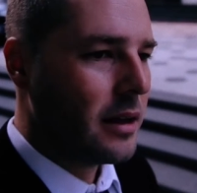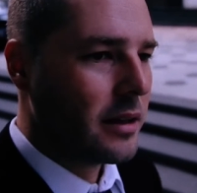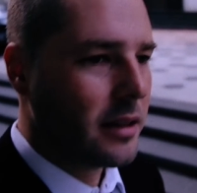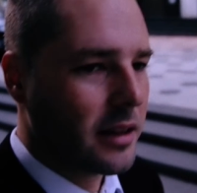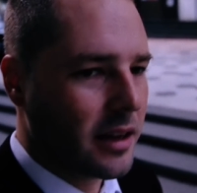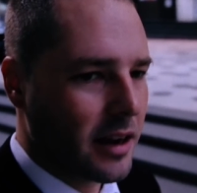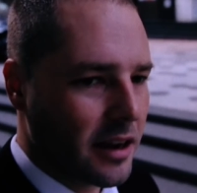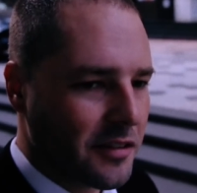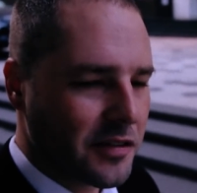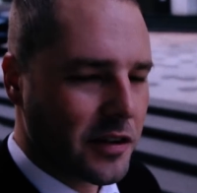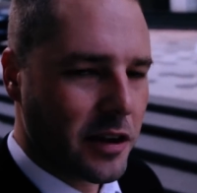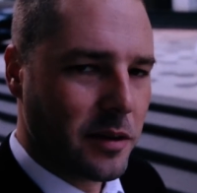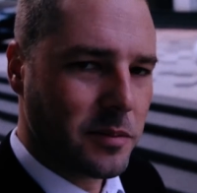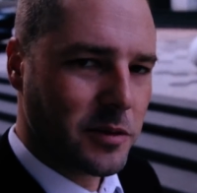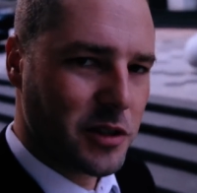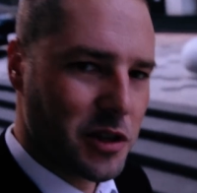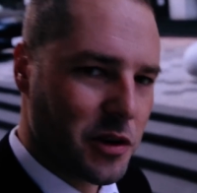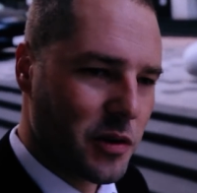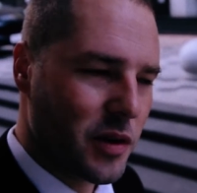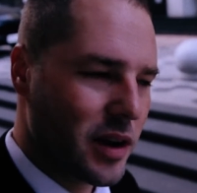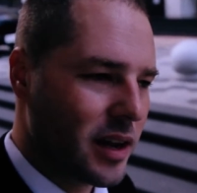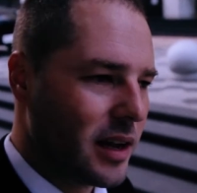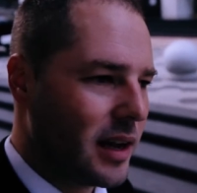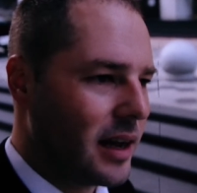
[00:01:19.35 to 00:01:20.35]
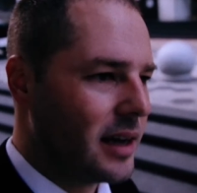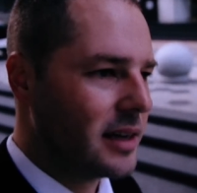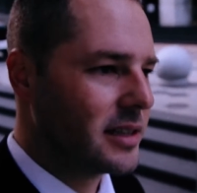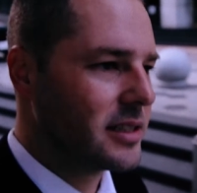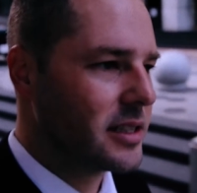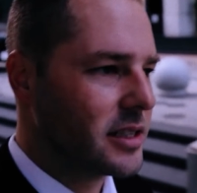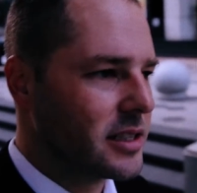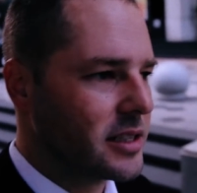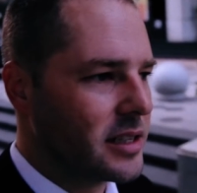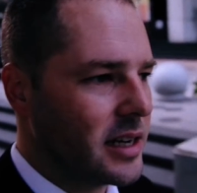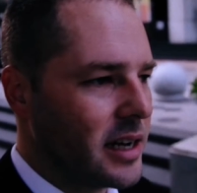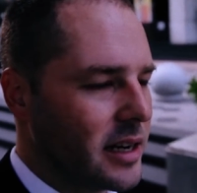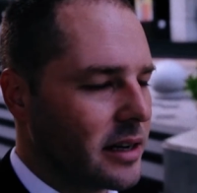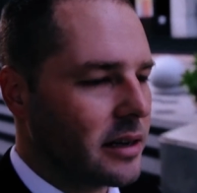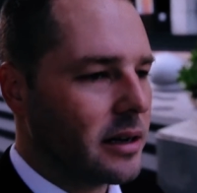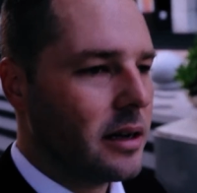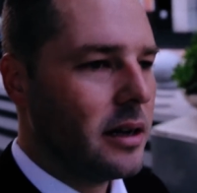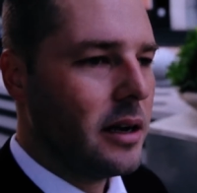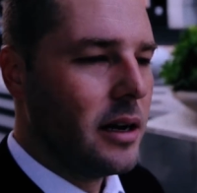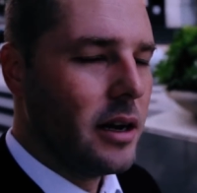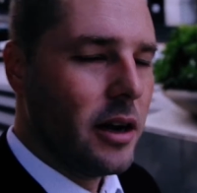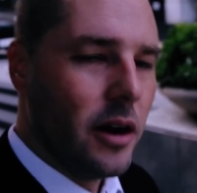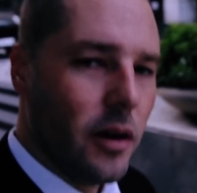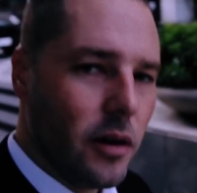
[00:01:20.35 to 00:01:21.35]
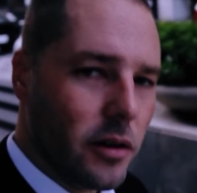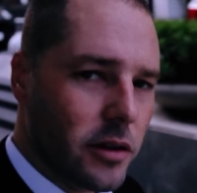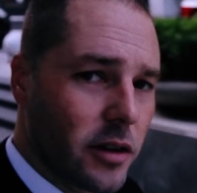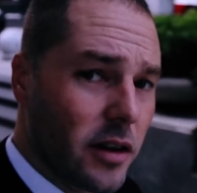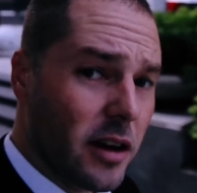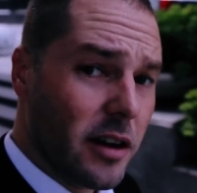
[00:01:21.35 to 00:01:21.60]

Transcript: that I've come to realize is that although